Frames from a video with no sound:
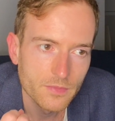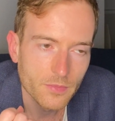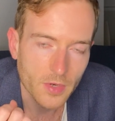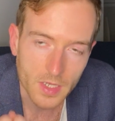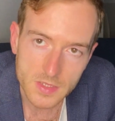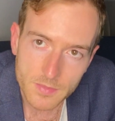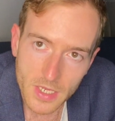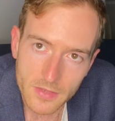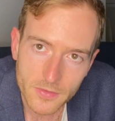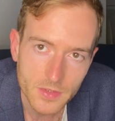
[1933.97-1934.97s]
Practice
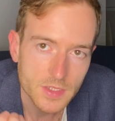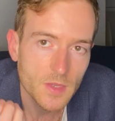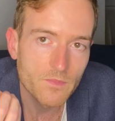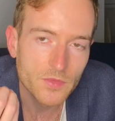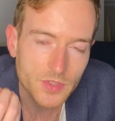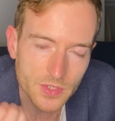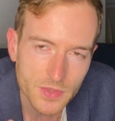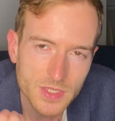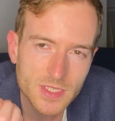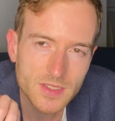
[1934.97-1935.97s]
mindfulness.
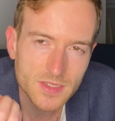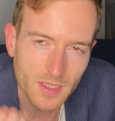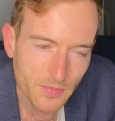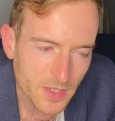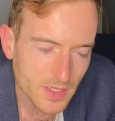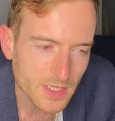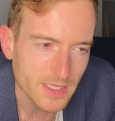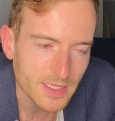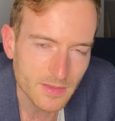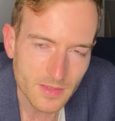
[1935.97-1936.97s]
Do something to
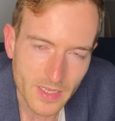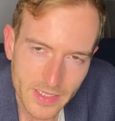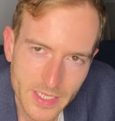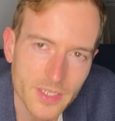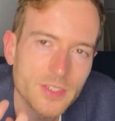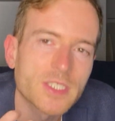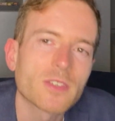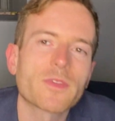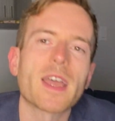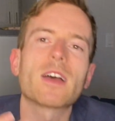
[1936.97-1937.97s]
get
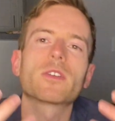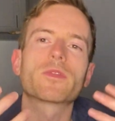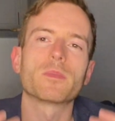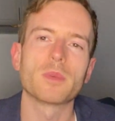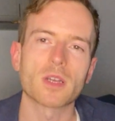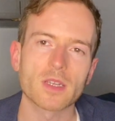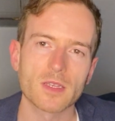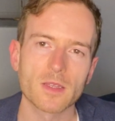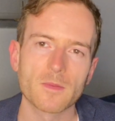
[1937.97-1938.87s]
yourself out of the muck.